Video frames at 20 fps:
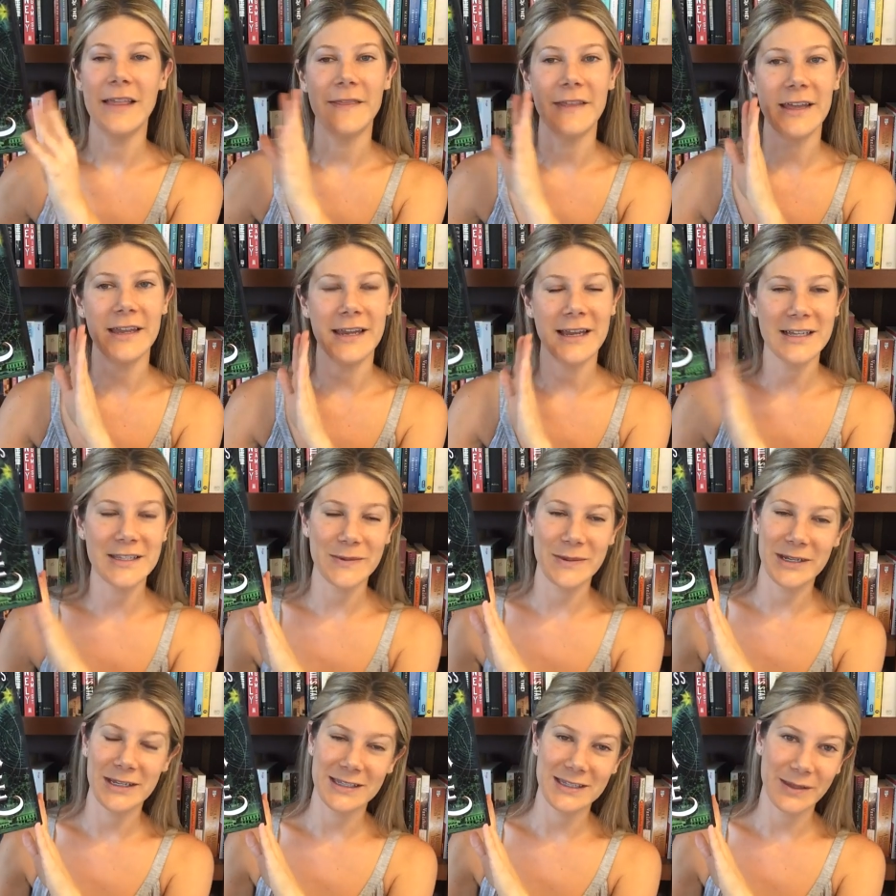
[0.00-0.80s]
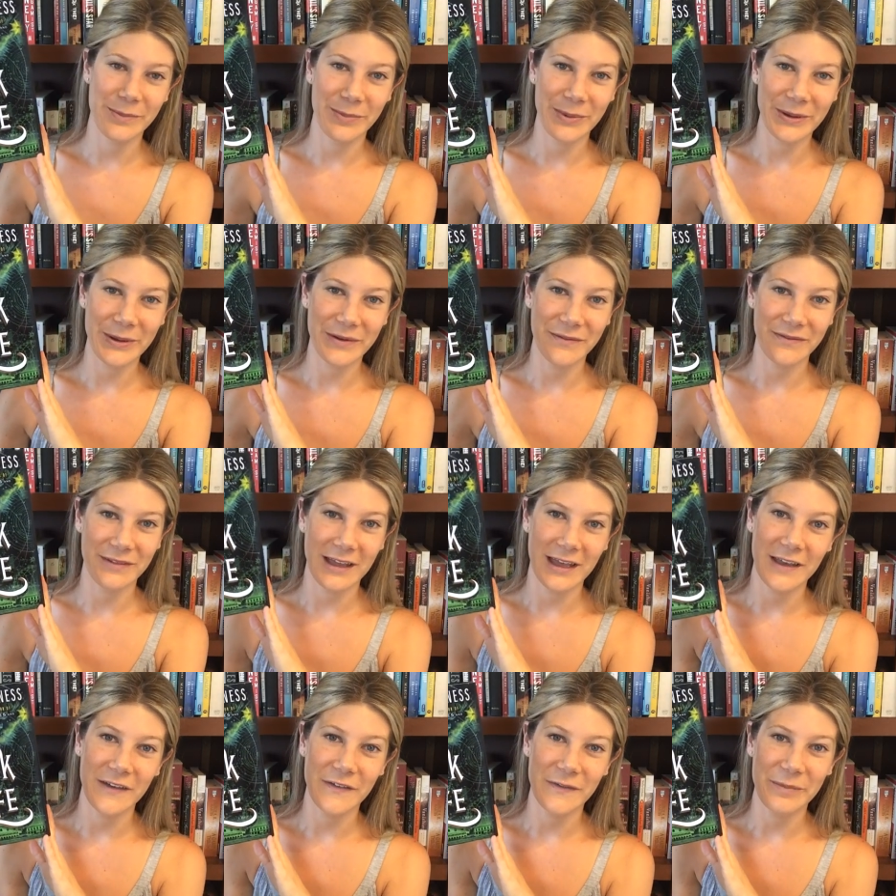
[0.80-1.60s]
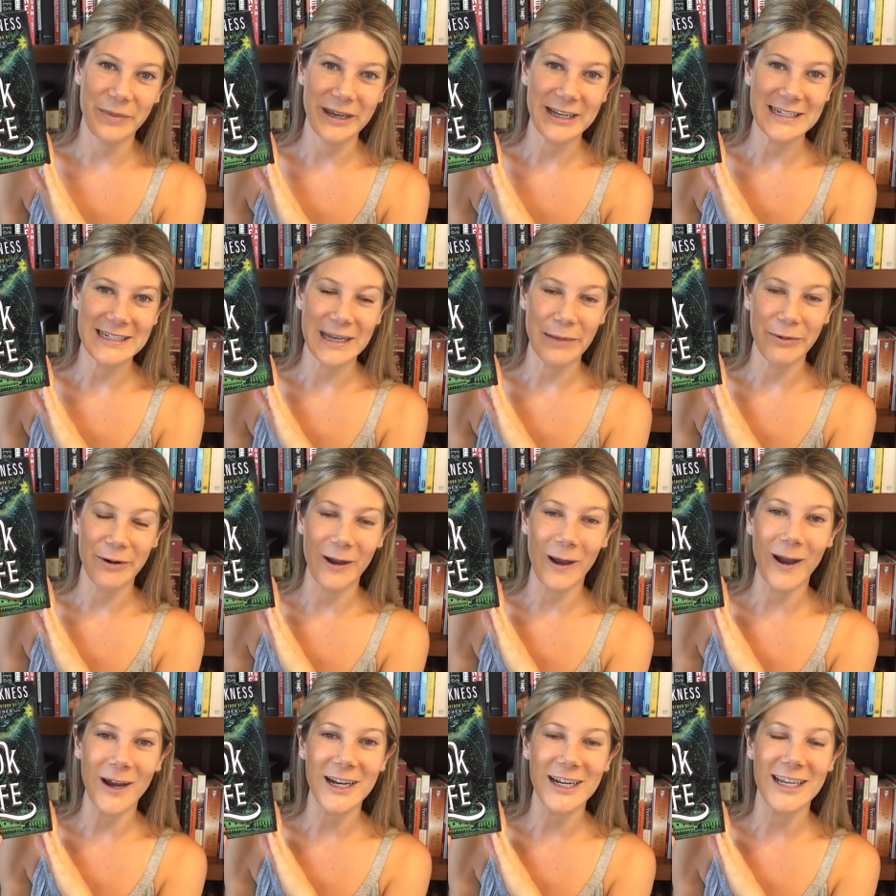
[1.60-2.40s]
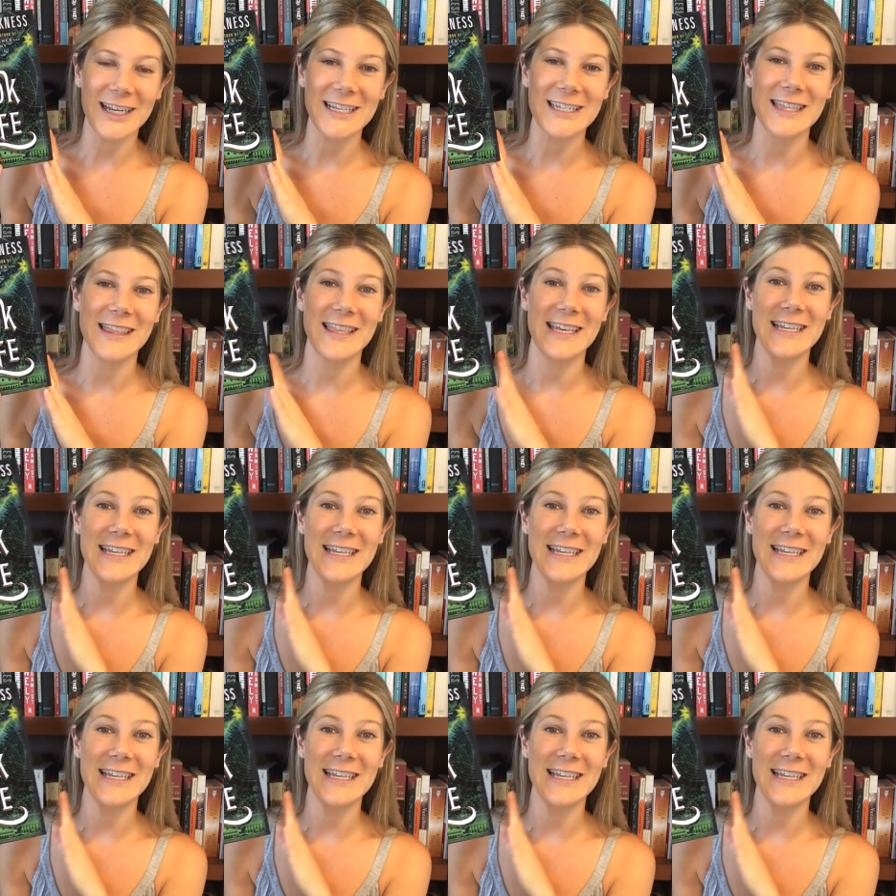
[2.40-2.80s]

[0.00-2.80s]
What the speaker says: The next one is The Book of Life by Deborah Harkness.